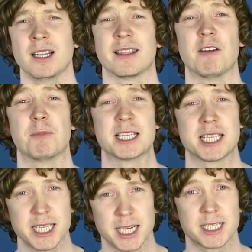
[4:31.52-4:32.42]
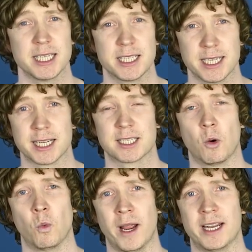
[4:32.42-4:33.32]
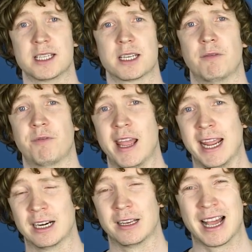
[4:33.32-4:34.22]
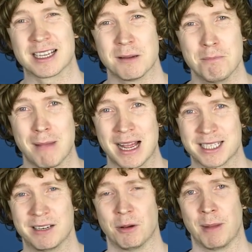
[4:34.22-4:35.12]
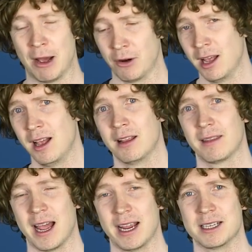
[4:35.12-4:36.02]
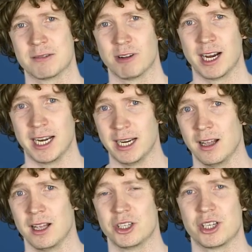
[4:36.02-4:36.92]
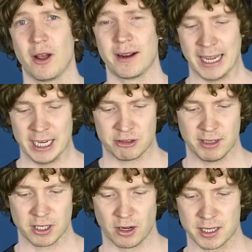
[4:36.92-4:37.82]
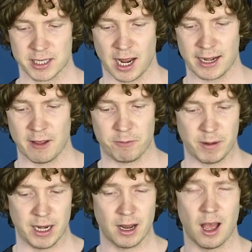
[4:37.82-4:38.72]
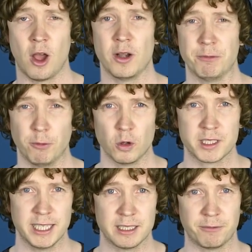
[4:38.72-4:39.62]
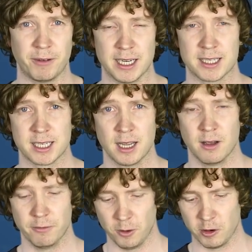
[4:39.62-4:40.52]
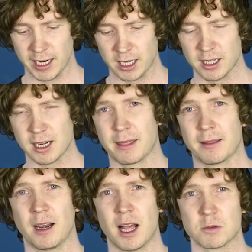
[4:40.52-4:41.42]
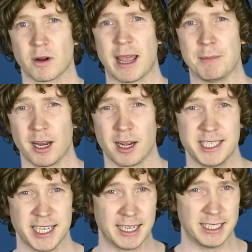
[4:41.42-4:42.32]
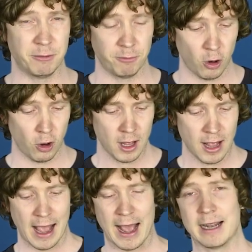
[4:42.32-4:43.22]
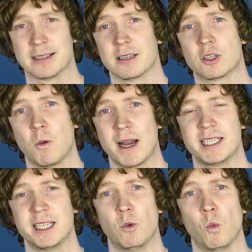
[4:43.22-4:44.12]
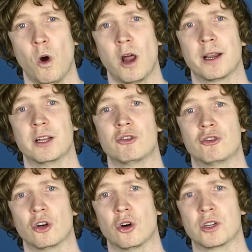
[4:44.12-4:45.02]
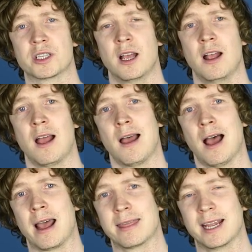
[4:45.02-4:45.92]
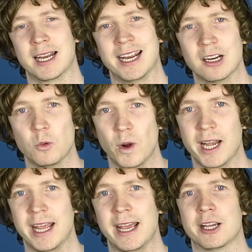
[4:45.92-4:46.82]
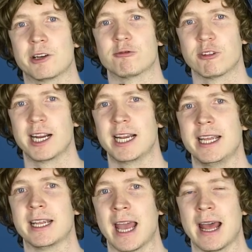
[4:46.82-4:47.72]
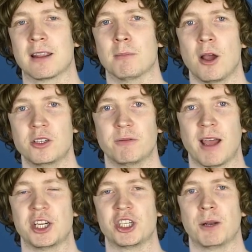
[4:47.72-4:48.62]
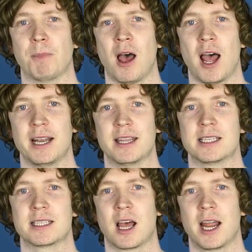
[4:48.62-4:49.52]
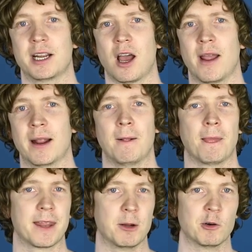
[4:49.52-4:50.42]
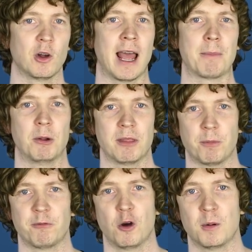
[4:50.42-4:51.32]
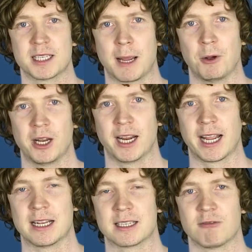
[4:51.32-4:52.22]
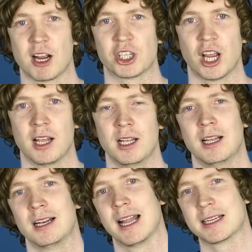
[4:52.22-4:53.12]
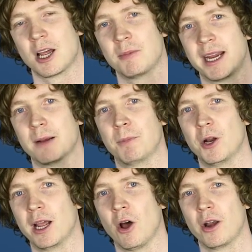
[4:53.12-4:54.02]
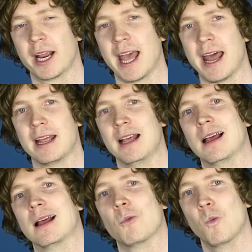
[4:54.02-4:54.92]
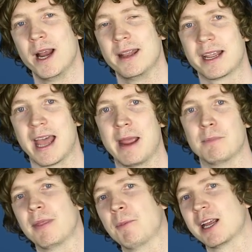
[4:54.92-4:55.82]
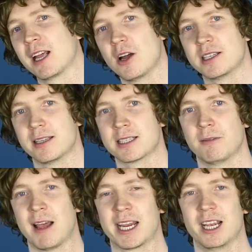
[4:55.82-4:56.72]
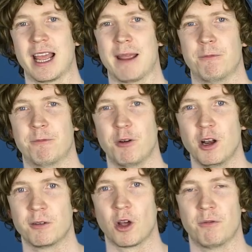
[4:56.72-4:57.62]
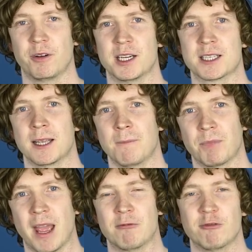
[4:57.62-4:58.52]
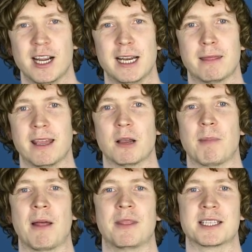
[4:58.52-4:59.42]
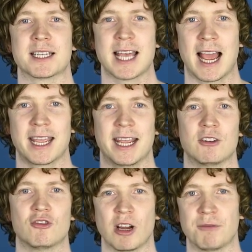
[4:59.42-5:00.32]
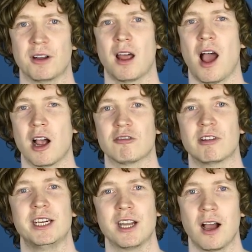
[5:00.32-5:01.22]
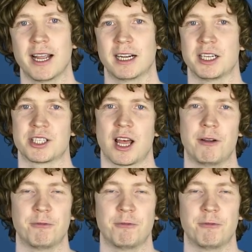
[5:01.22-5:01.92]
There have been 66 wins for England. That's a massive amount. That is really showing that history is on our side. There have been uh, only 14 defeats for England. I think the last one came in 1984 and 21 draws. I think an England win here could really get the motivation behind this side going. I think we're all happy with the performance they put in against Russia. Let's hope they can put it on again, win the game, then we can go into the Slovakia game full of confidence and really think about this attacking, driven, hungry, young English side